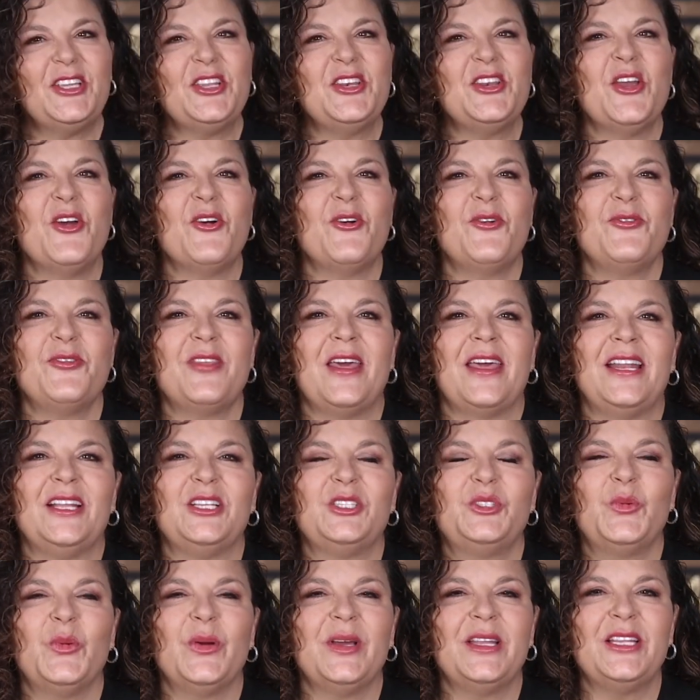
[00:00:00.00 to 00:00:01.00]
you know that in
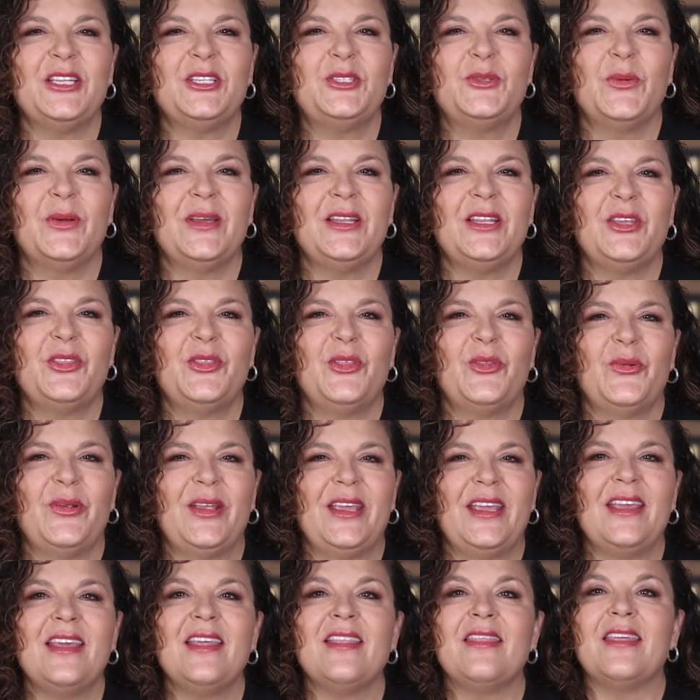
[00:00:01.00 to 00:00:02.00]

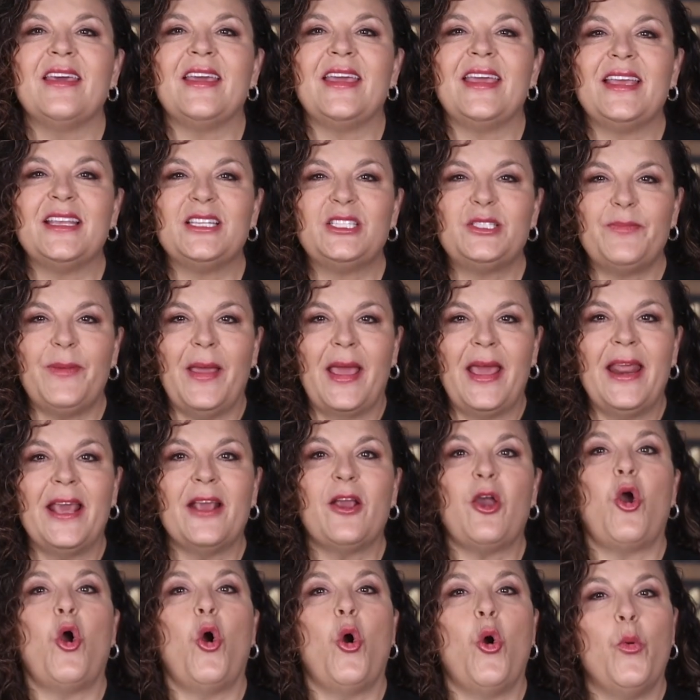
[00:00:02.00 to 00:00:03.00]
2023, the Hispanic
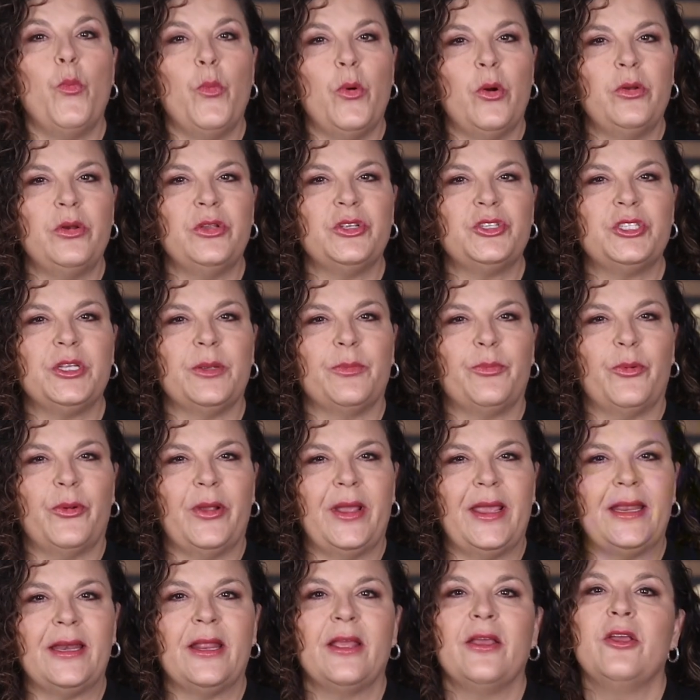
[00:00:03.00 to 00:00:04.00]
homeownership
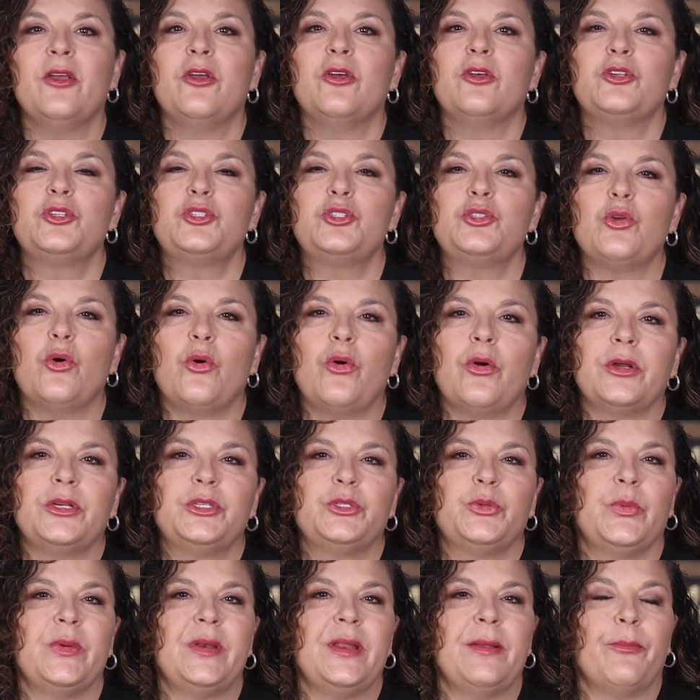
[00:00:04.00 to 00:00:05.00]
rate soared
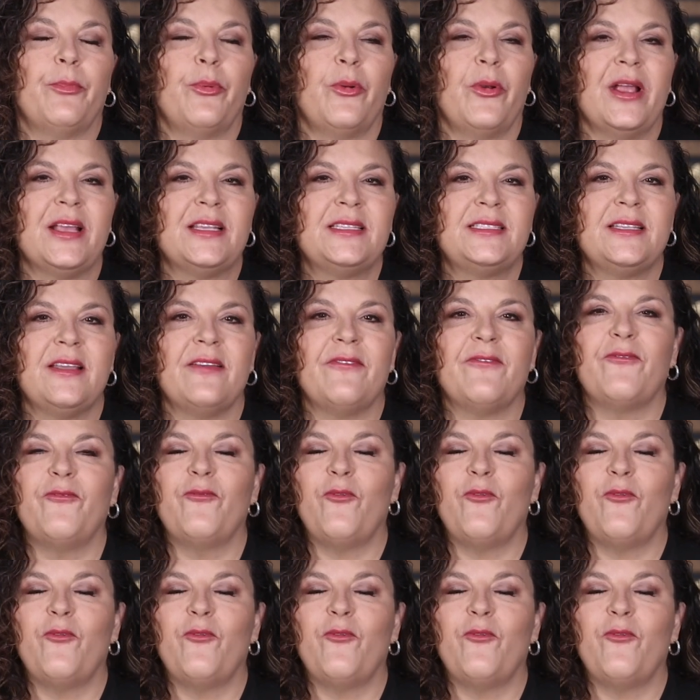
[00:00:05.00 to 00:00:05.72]
to an impressive